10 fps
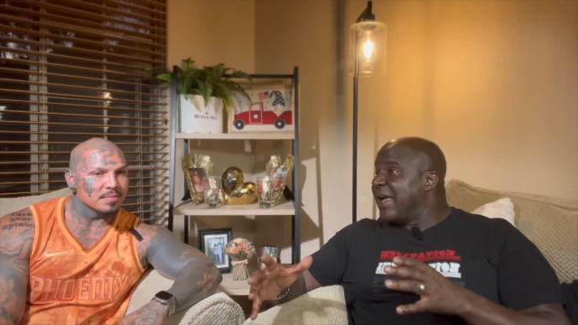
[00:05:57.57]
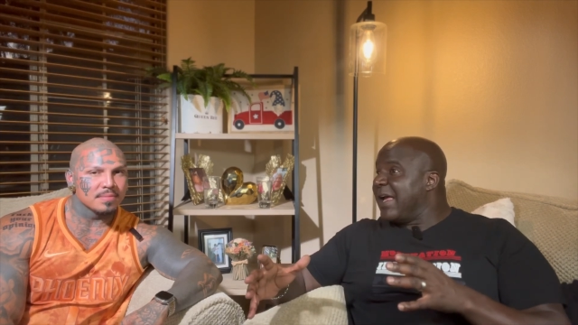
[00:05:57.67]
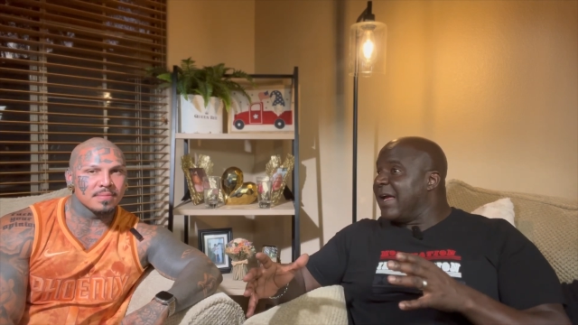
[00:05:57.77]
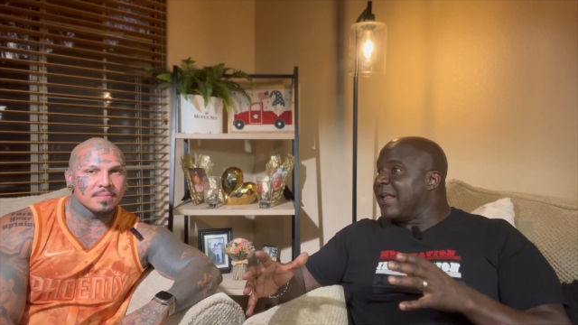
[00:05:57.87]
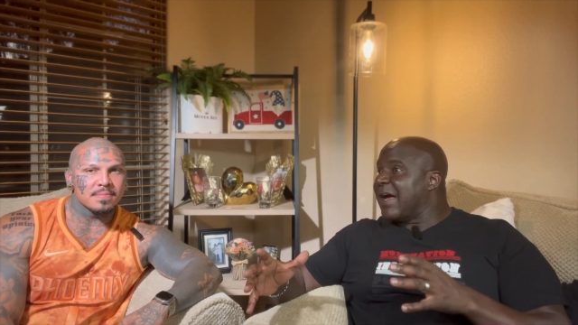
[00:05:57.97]

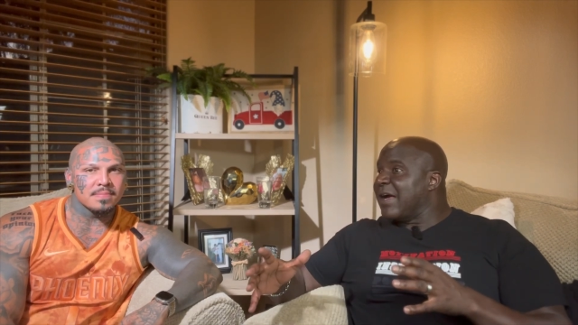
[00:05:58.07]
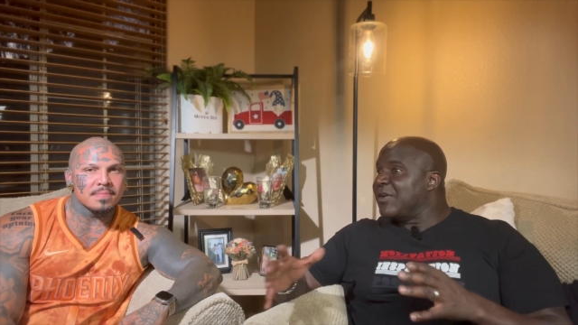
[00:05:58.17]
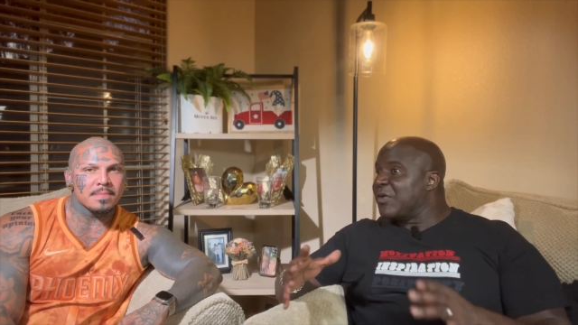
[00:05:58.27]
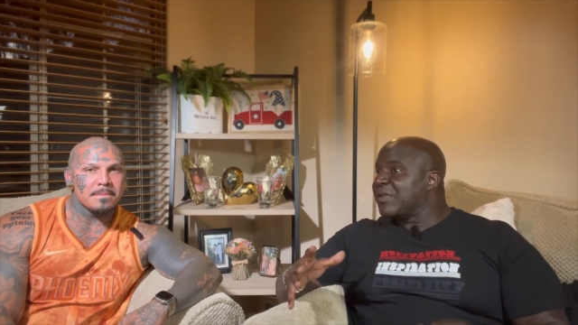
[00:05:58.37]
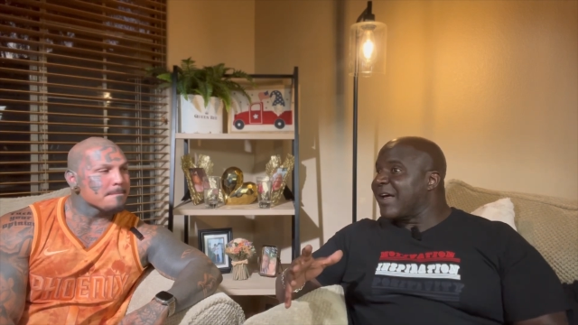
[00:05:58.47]
Speaker 1: and I
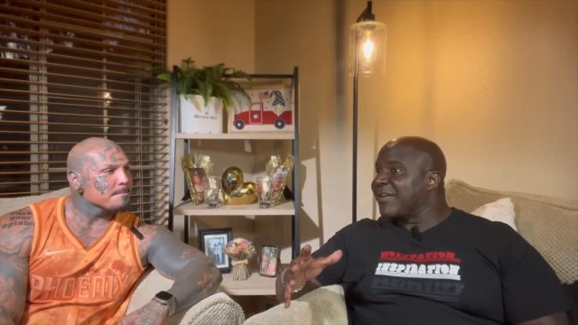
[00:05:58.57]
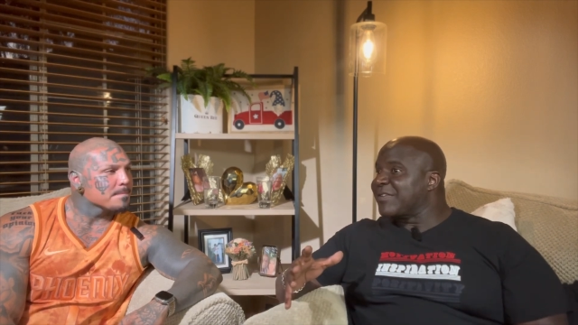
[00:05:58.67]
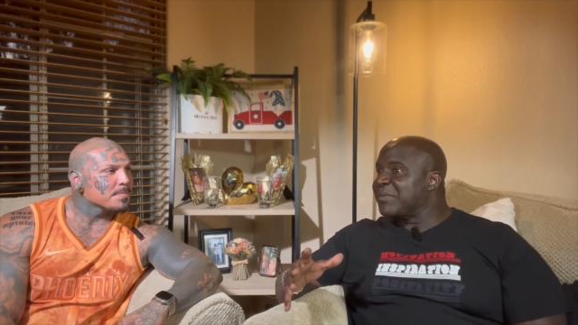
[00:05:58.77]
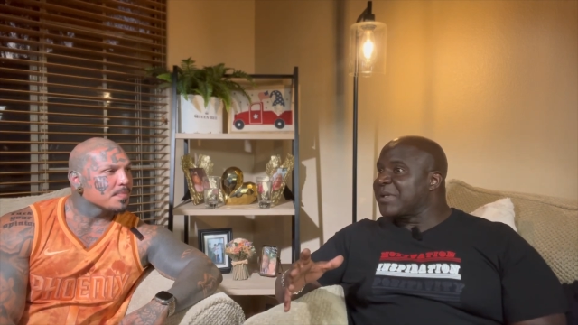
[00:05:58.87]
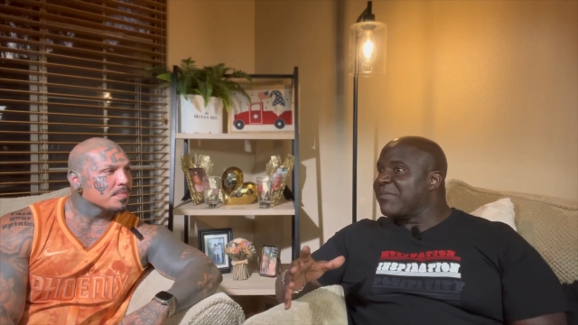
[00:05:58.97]
notice how
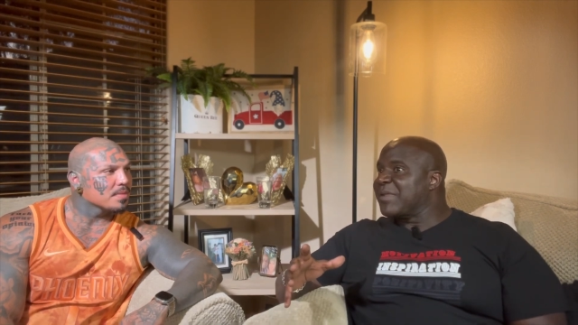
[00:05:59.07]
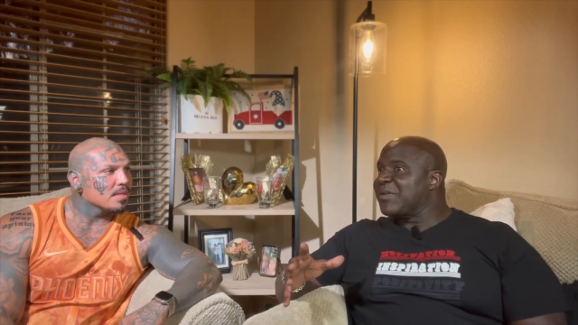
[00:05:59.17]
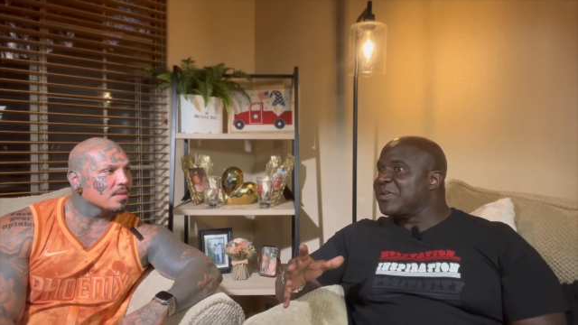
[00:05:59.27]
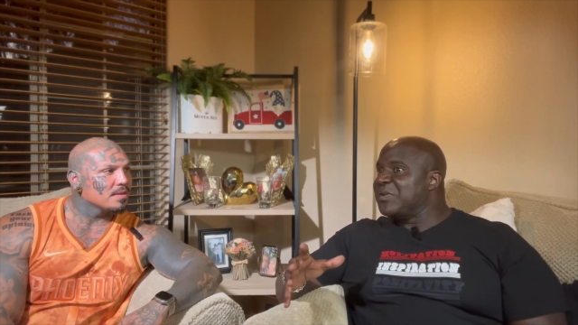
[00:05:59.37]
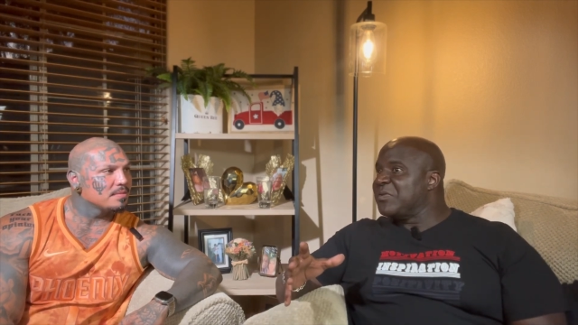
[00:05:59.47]
sometimes they'll
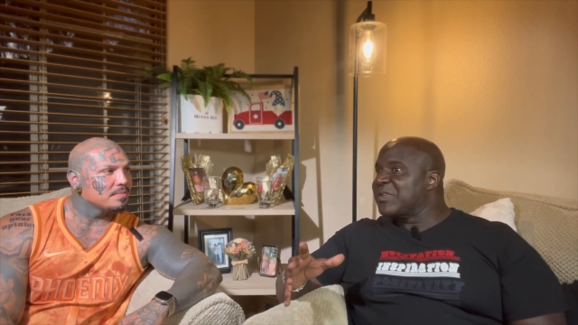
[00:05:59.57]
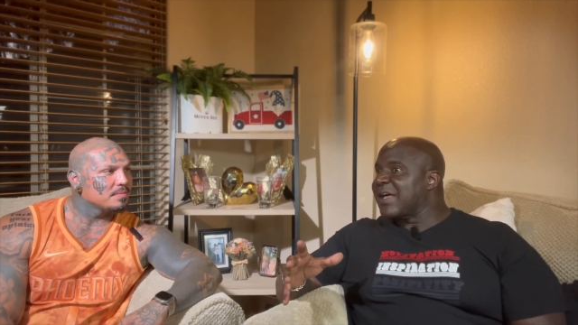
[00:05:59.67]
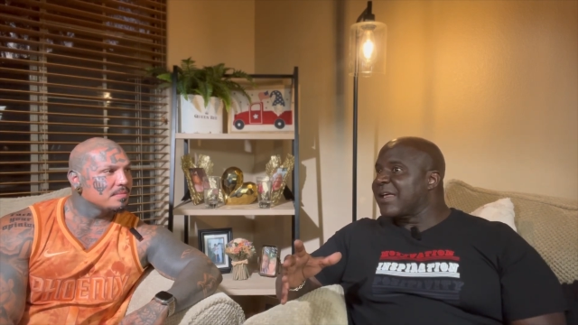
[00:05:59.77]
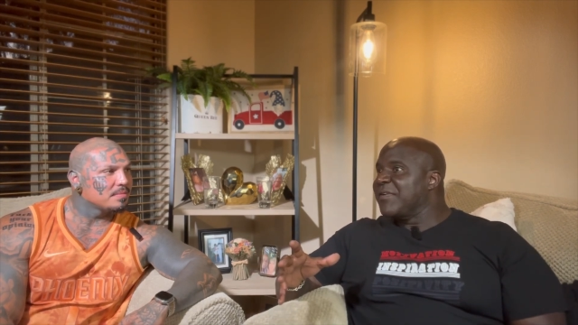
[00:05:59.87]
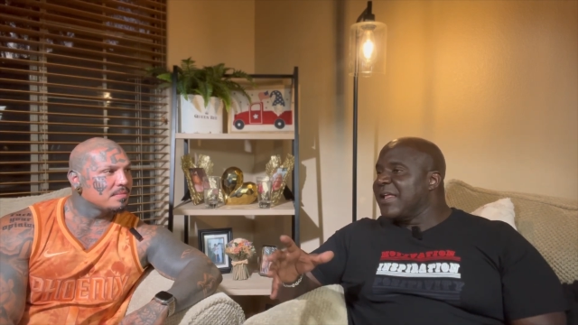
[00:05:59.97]
use like